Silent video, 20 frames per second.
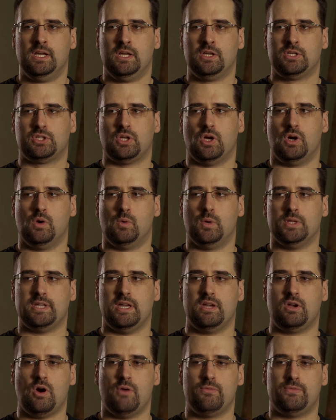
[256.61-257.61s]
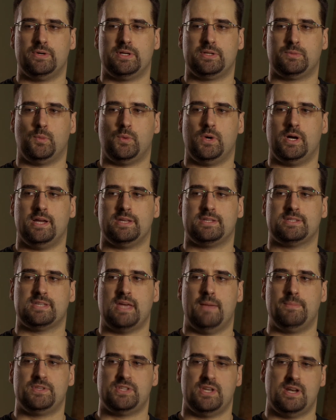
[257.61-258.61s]
So what I covered was
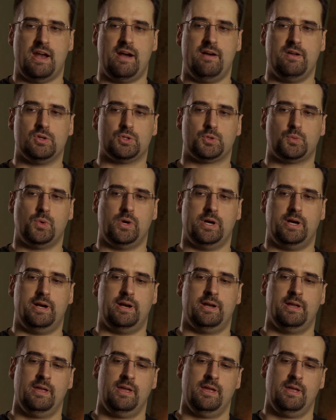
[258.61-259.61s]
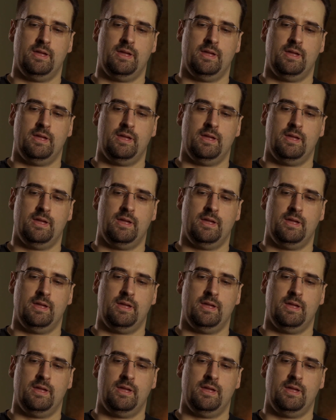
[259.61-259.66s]
some scenarios where